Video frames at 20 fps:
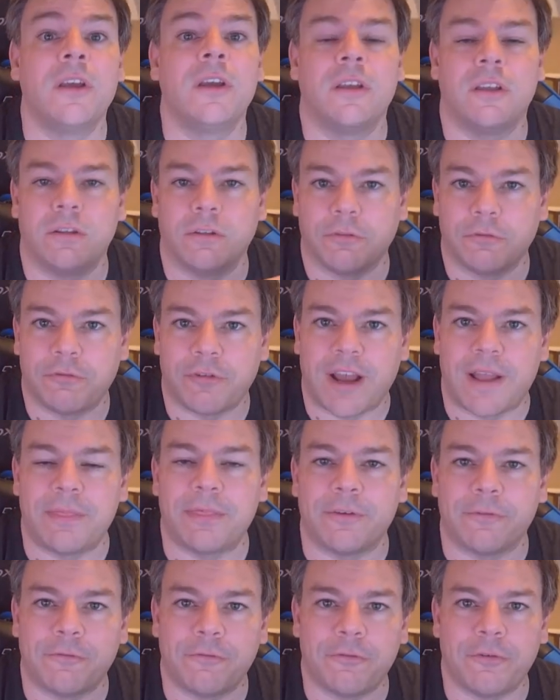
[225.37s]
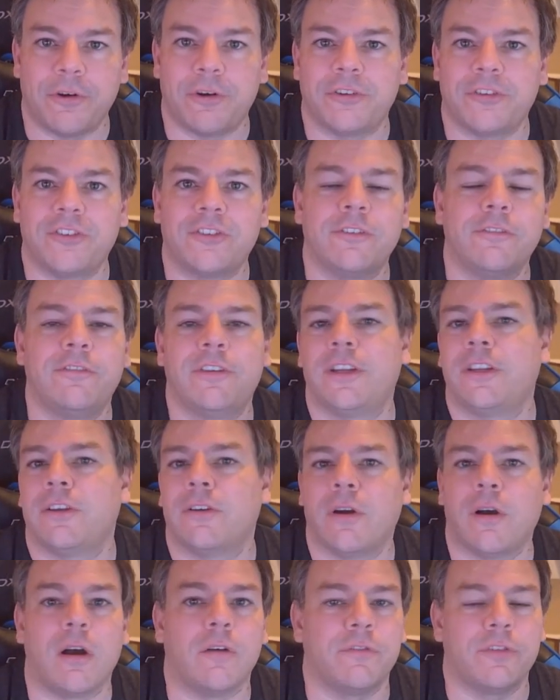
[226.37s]
You'll find the first
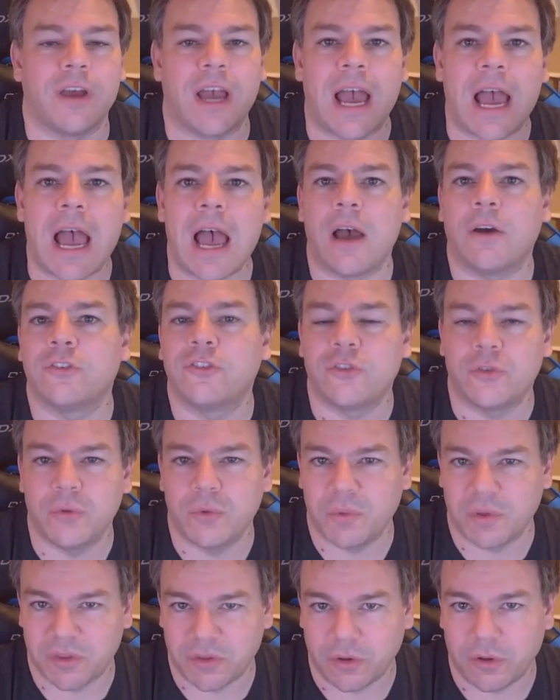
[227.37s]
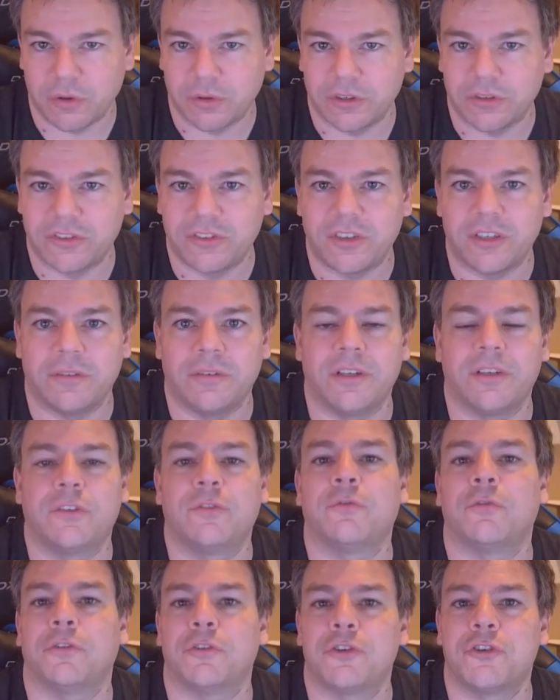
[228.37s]
video of the How To with Holger series
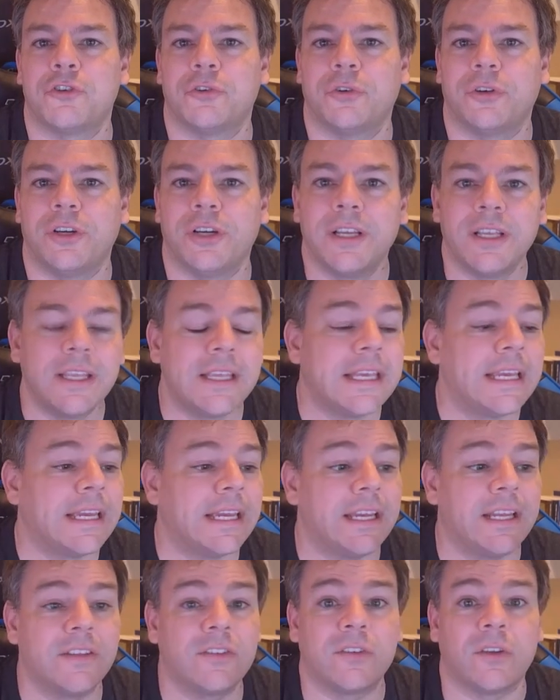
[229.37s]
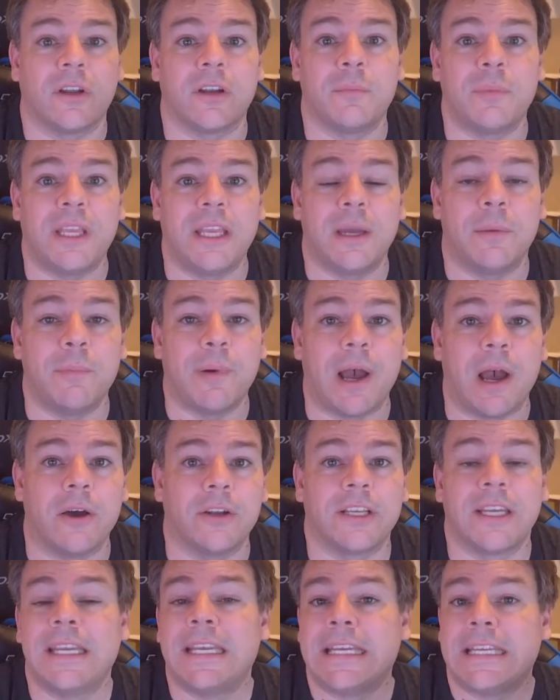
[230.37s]
for sure. It's going to be
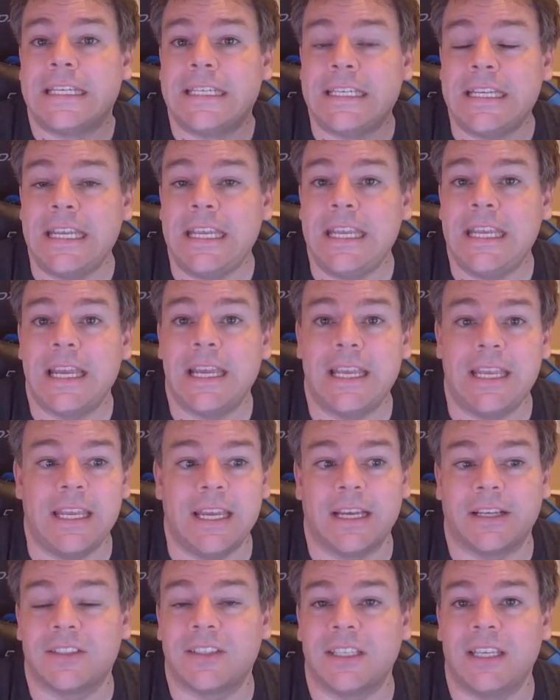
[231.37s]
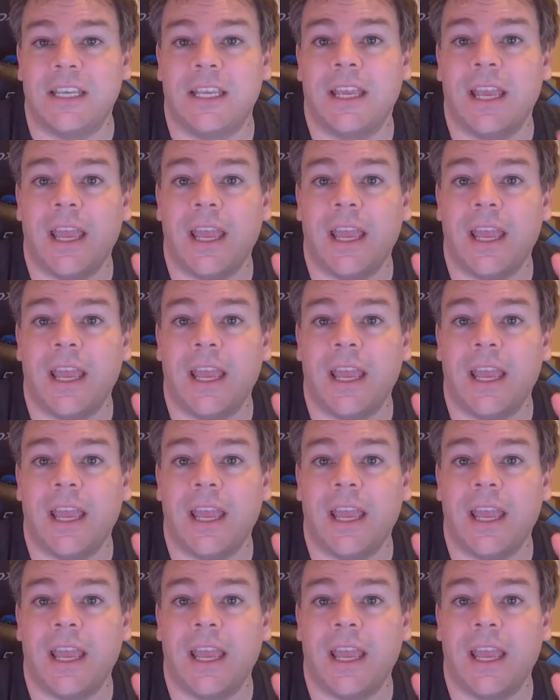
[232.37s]
about TEXE